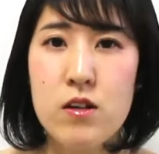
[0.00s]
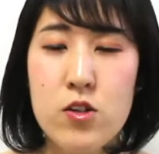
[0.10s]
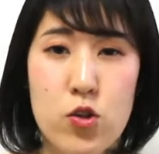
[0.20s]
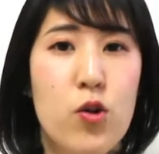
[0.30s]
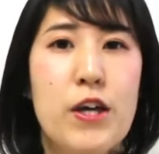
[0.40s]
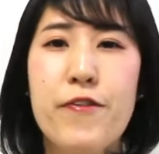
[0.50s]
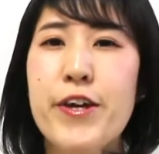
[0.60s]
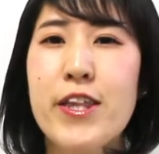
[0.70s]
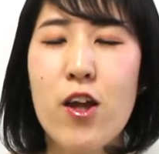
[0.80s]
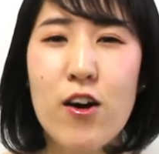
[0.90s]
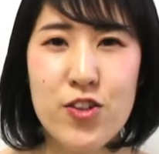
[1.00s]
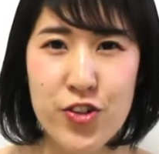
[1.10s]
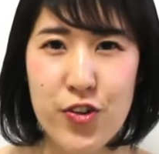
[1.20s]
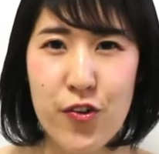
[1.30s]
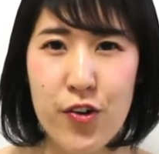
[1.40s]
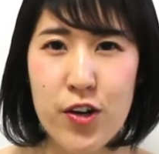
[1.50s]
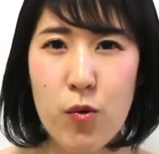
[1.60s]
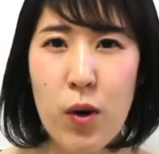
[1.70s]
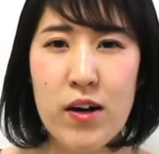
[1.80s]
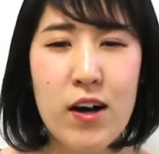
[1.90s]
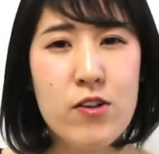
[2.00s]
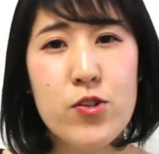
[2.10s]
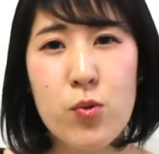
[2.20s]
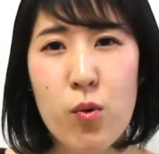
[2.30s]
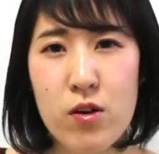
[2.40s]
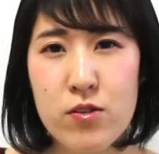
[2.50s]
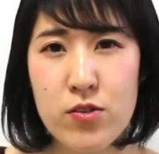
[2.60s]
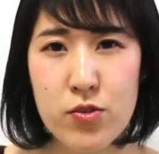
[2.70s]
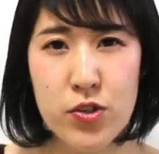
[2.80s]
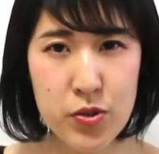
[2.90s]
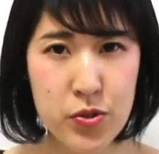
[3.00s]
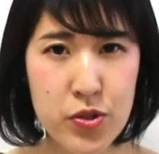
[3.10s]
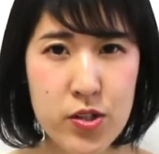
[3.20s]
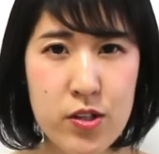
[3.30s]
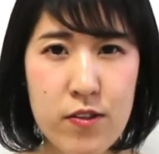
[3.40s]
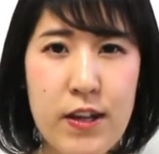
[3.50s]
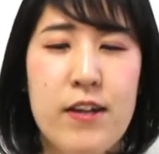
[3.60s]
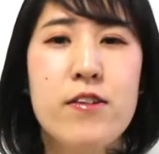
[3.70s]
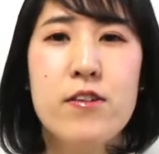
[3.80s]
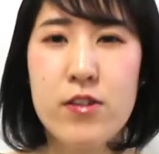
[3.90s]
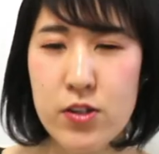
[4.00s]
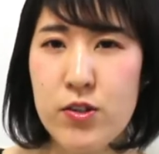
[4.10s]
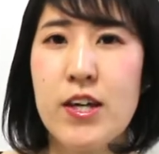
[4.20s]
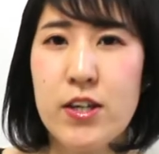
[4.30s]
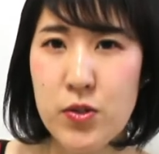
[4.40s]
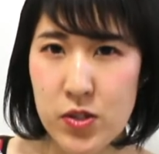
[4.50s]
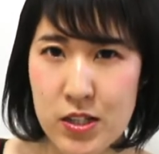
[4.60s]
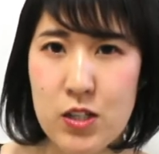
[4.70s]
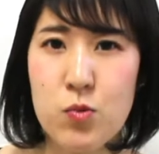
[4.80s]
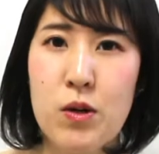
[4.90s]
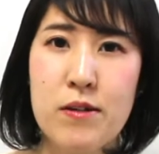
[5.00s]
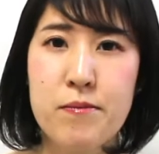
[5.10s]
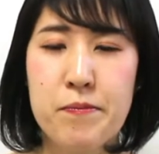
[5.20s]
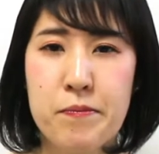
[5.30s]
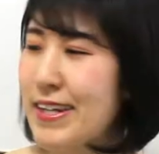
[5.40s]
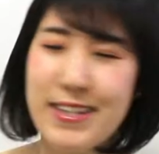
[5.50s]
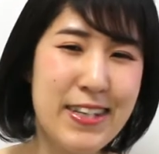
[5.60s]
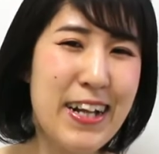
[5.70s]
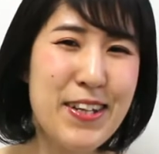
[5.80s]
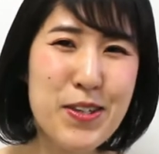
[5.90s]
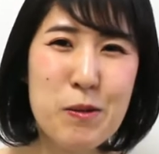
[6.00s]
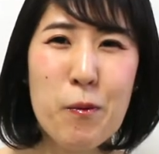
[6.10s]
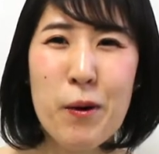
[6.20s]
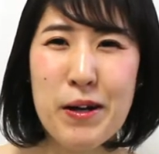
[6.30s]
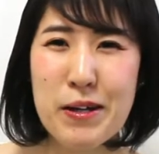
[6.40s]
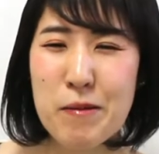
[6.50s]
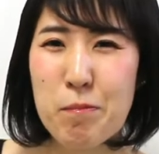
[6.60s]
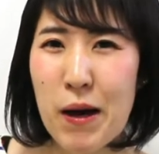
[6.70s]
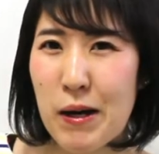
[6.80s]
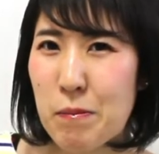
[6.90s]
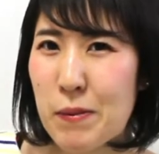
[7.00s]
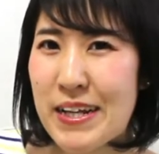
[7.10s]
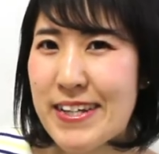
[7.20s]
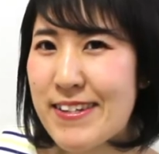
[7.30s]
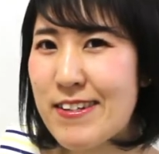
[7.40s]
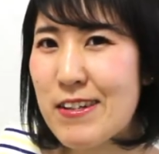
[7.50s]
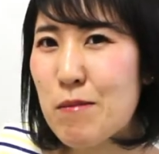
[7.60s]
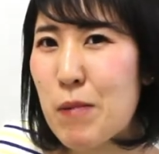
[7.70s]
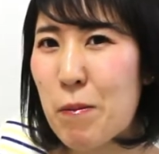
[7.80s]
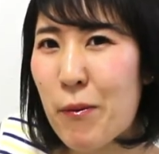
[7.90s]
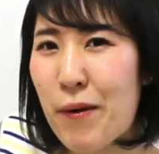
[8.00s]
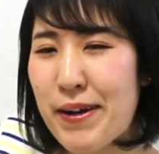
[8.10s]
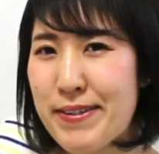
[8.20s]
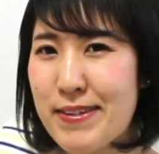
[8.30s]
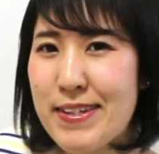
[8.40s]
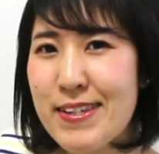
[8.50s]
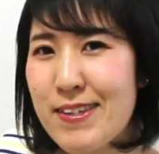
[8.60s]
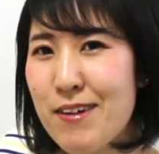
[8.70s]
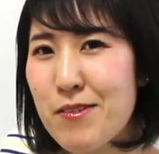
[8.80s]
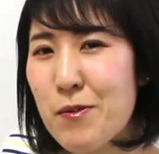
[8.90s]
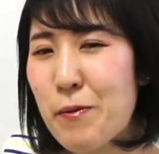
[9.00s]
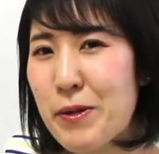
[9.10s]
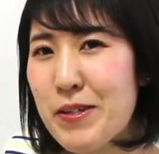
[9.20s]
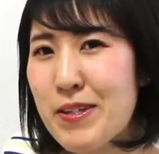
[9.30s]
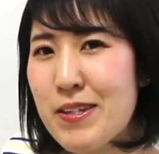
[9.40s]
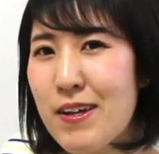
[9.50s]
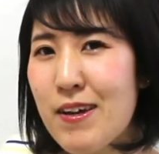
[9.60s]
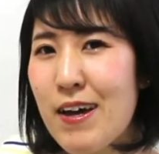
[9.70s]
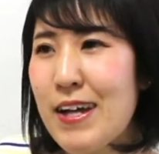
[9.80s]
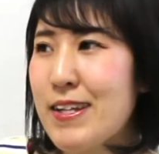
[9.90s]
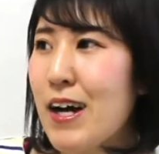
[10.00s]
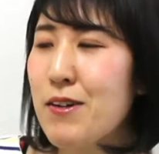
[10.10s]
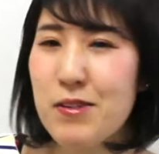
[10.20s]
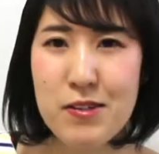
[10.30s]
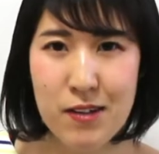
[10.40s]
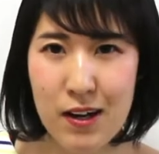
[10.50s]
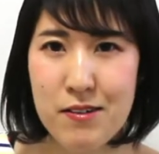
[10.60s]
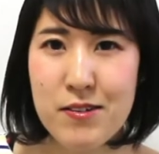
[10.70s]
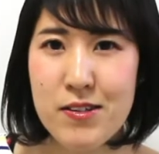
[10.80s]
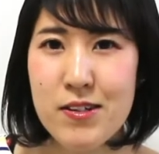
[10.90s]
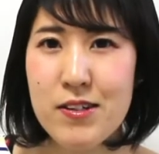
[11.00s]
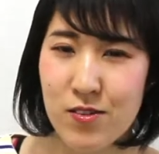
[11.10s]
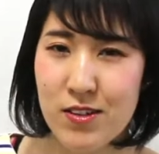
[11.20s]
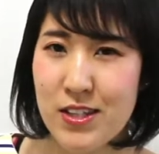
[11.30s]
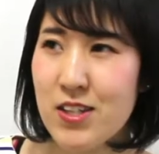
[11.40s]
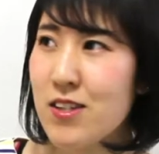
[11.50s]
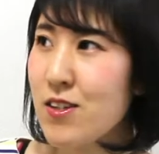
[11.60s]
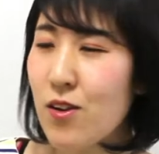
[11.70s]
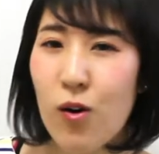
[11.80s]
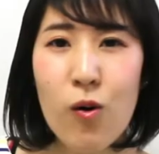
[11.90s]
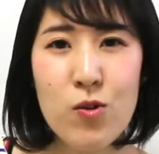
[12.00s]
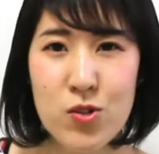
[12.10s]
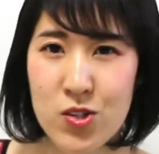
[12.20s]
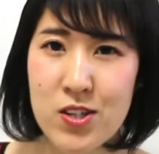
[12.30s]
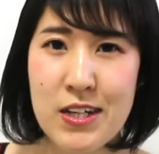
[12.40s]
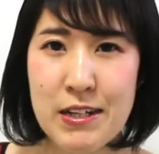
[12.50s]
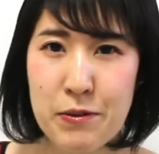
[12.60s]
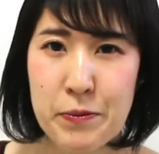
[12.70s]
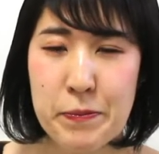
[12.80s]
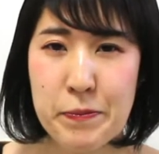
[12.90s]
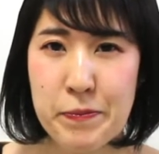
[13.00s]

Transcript: So if you're not sure what counter words to use, then you can use this one. It's a lot of work, but please memorize these counter words and how to count this old style.